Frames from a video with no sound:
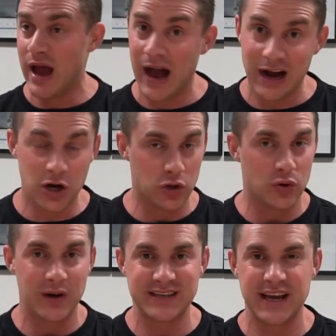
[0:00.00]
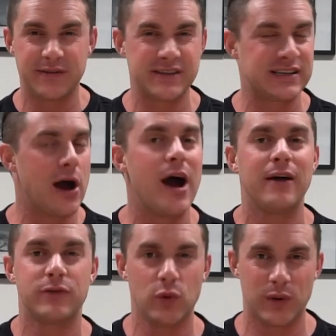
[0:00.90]
a caloric deficit,
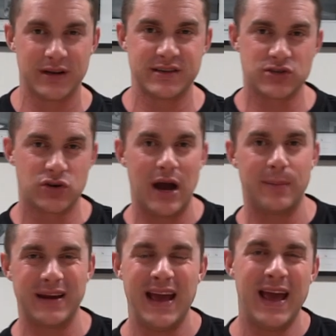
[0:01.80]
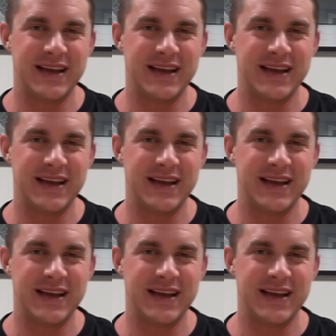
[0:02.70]
however you want to describe it.